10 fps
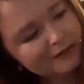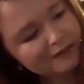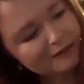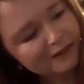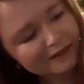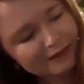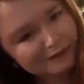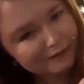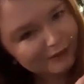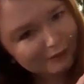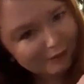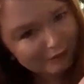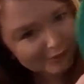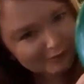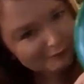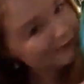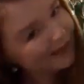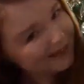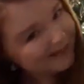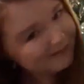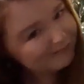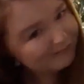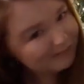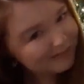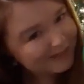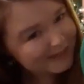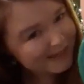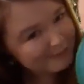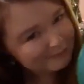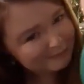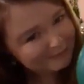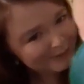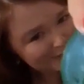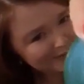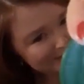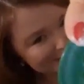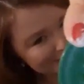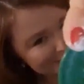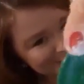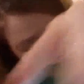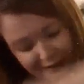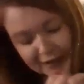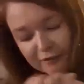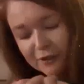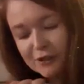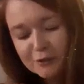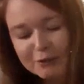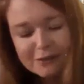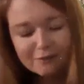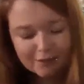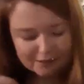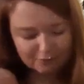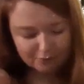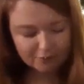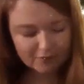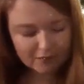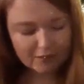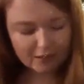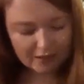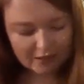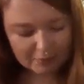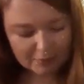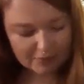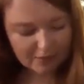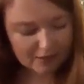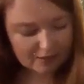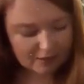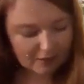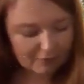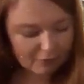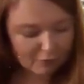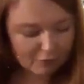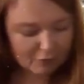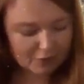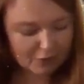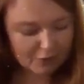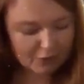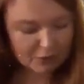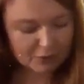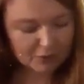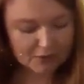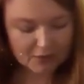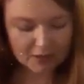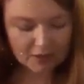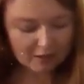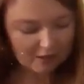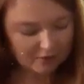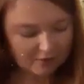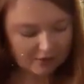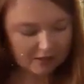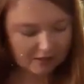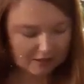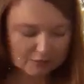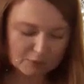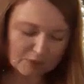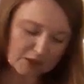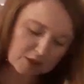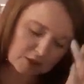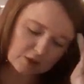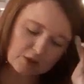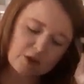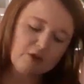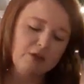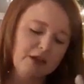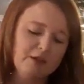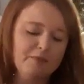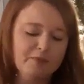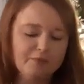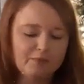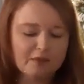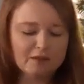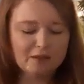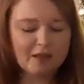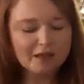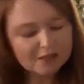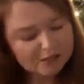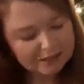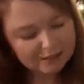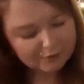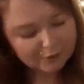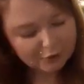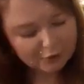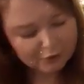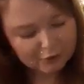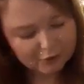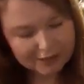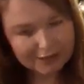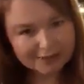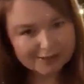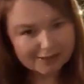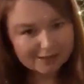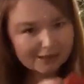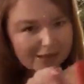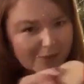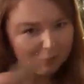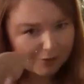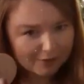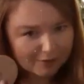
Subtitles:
like the vein stem of the leaf, which is quite effective on that. And then I've also used these, which are actually for cookies, and it came with